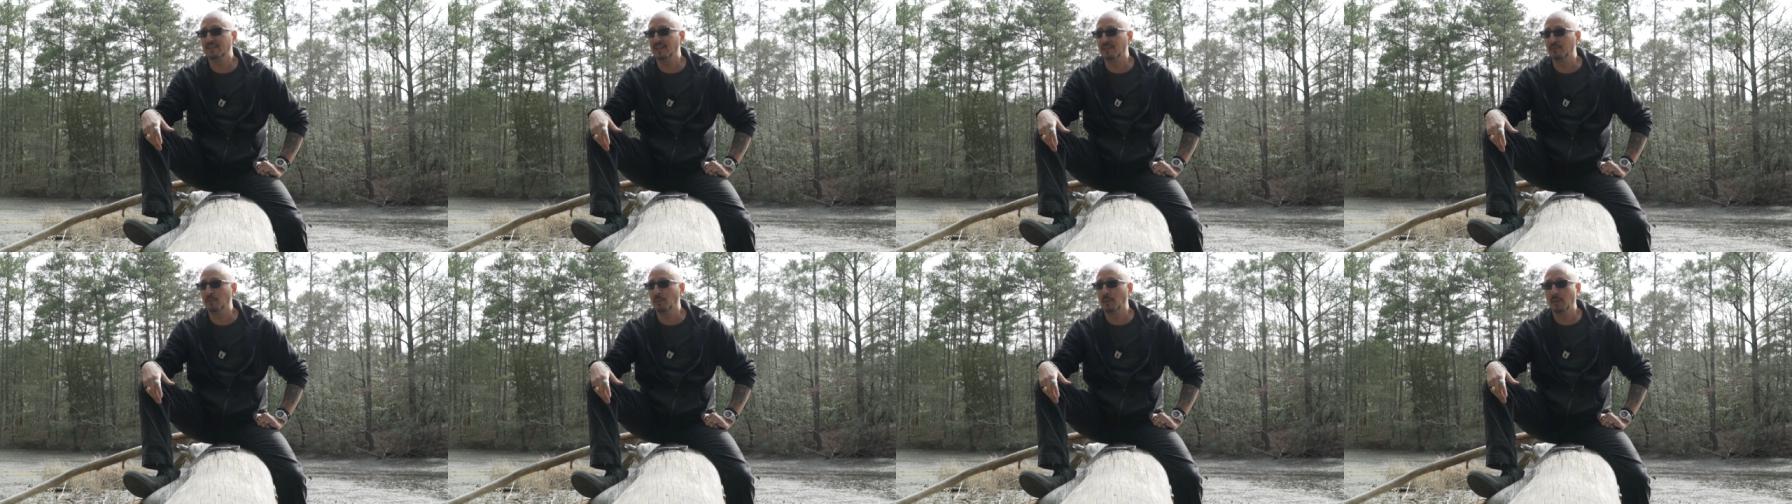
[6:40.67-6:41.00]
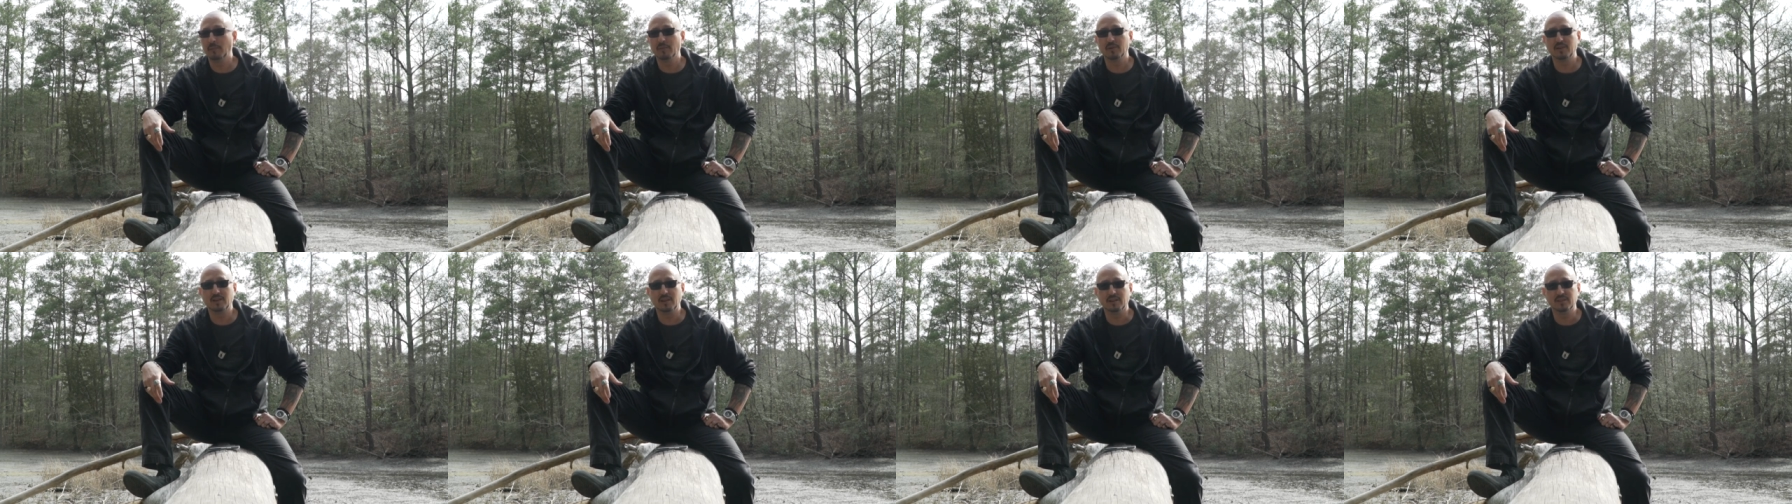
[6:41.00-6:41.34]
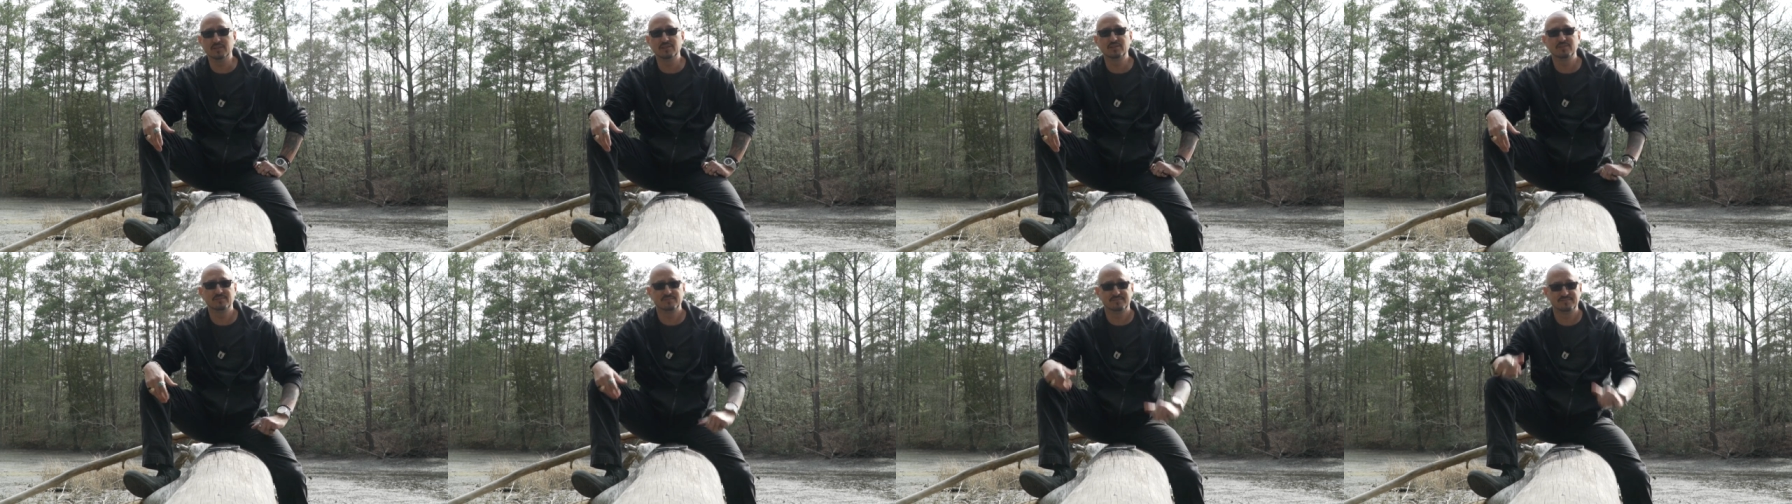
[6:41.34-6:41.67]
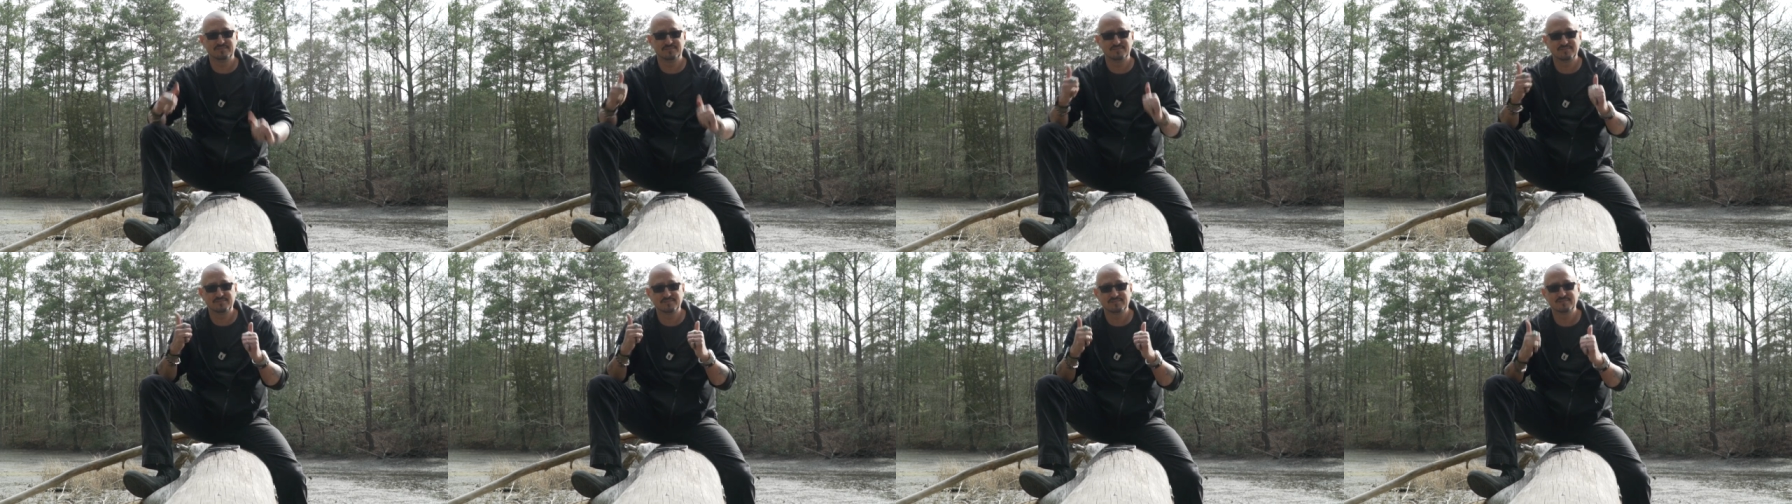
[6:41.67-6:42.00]
And remember, kids,
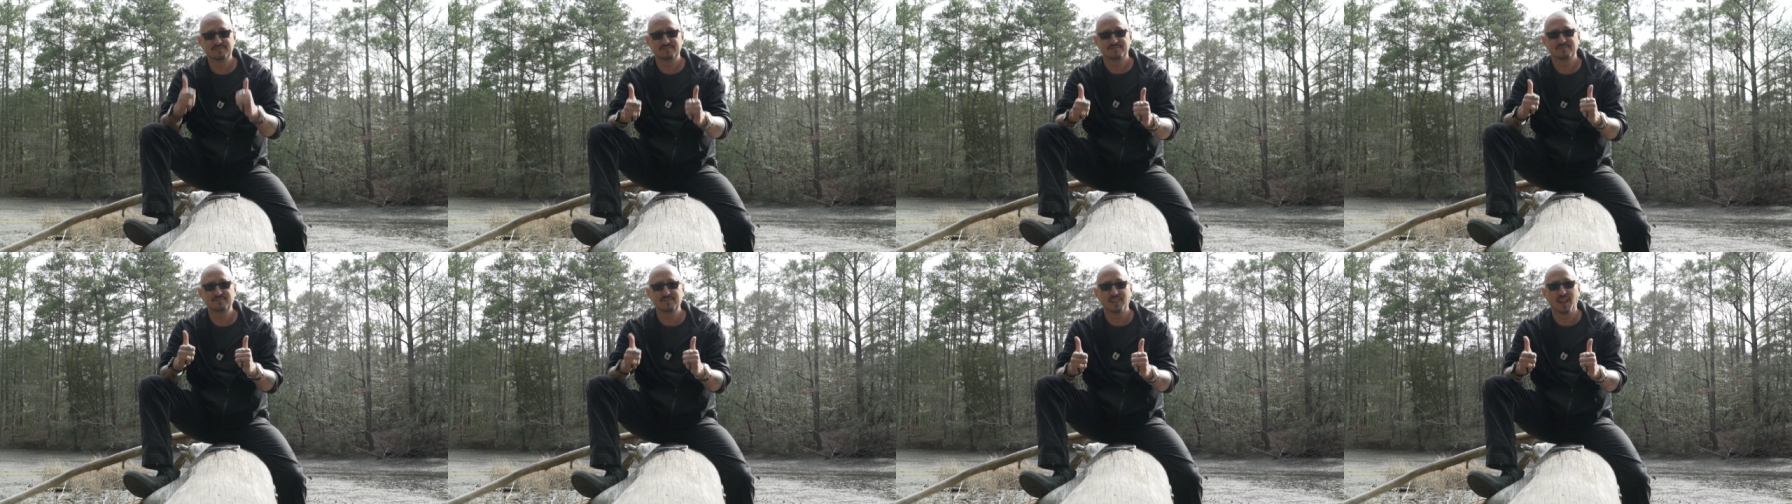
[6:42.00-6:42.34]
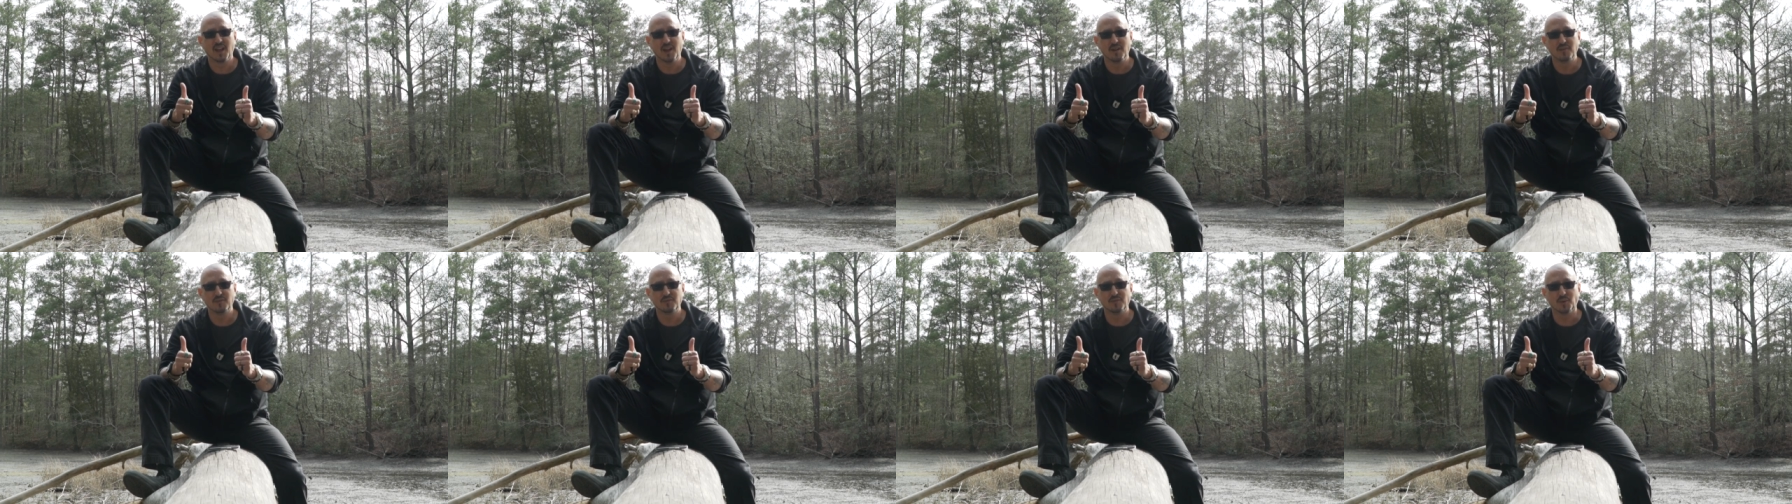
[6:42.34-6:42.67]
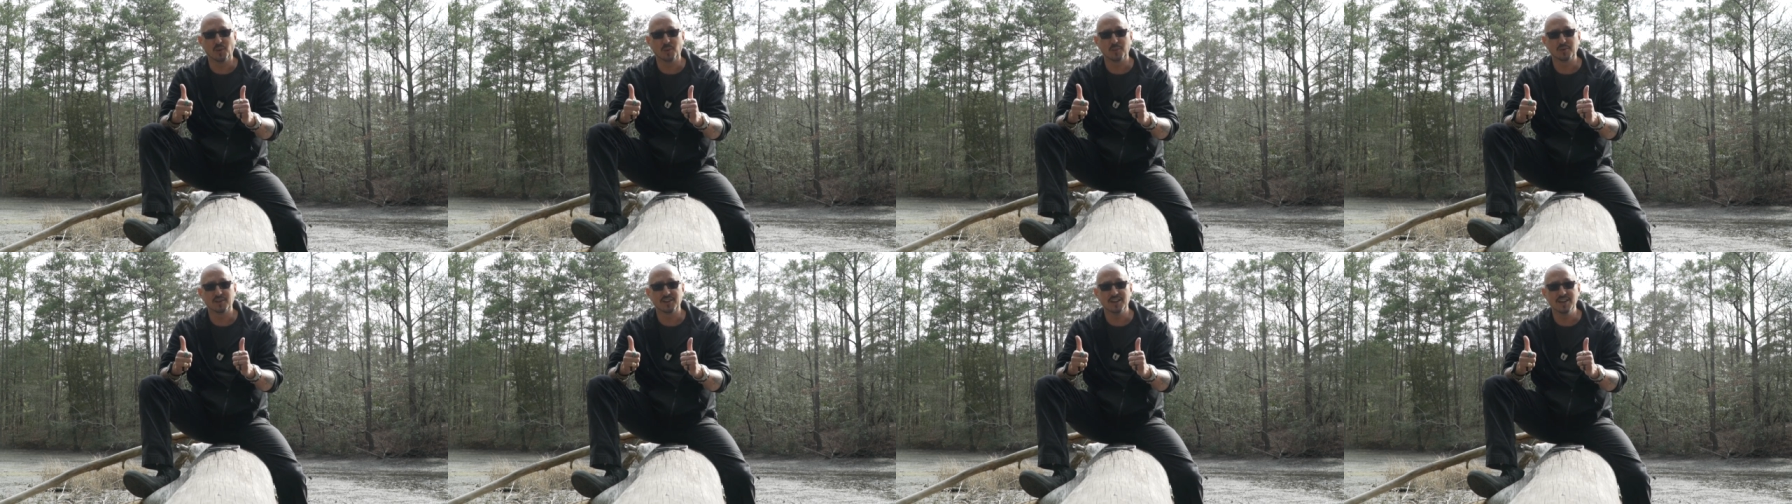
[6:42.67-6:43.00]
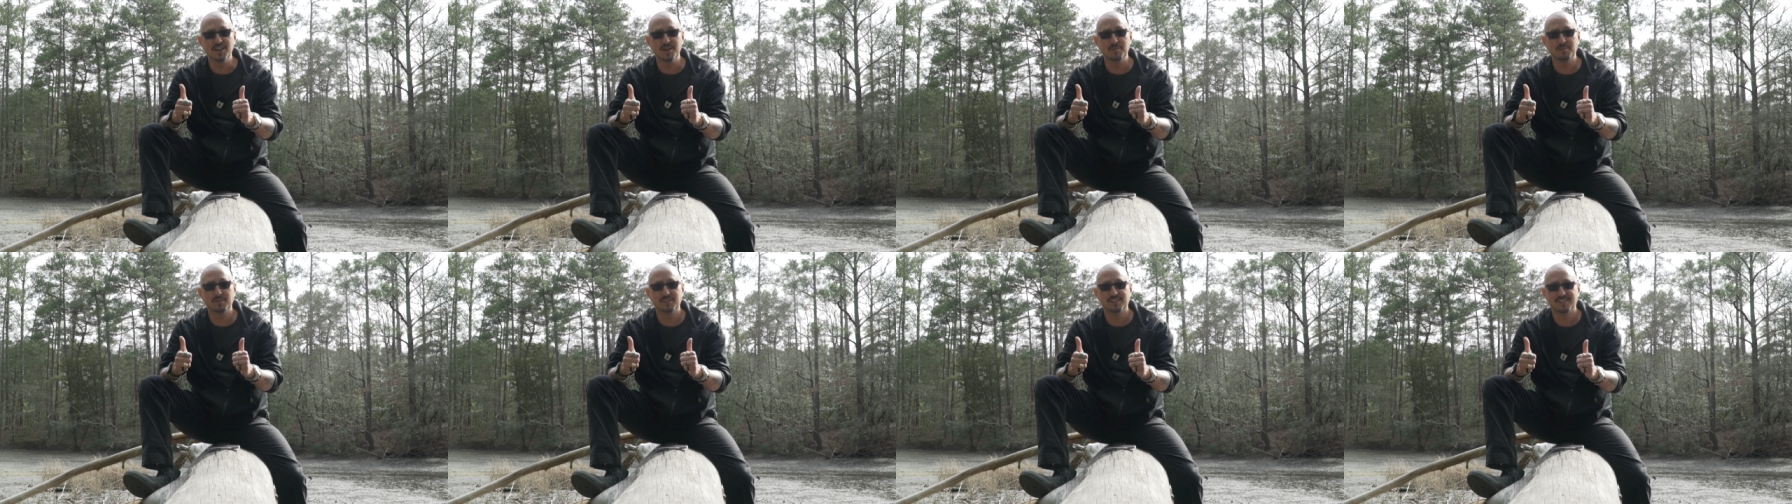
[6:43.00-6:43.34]
forward and
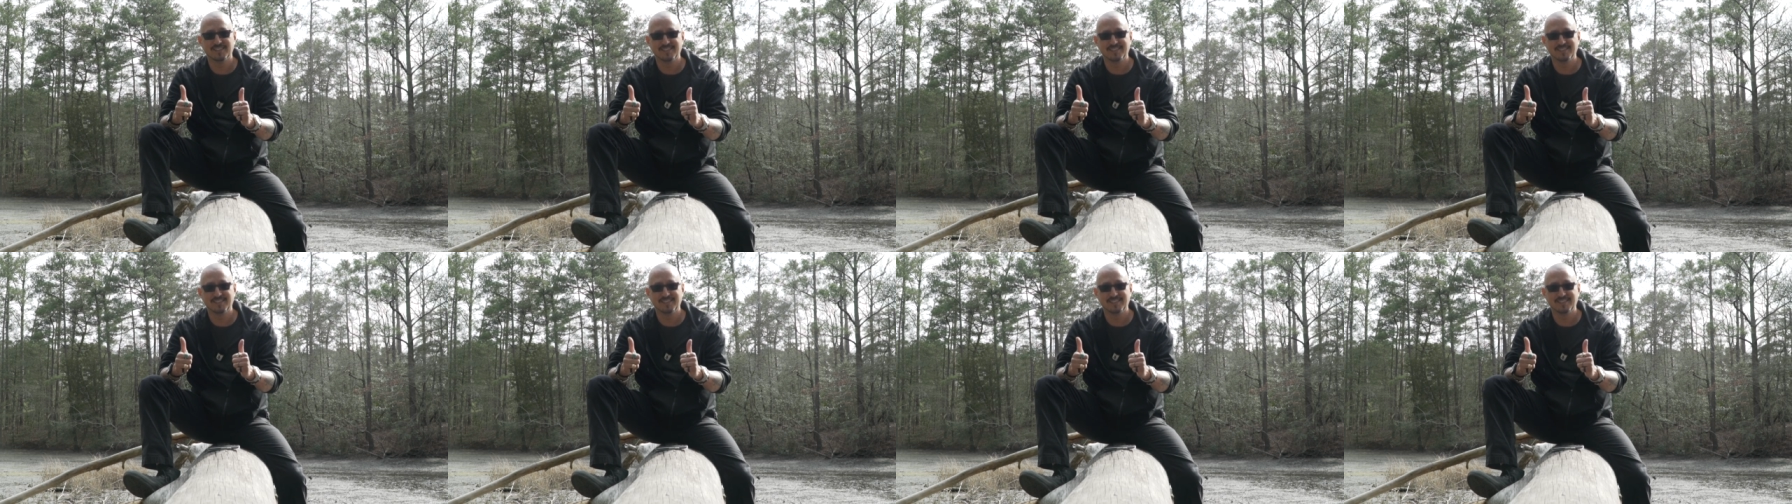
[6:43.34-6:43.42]
up.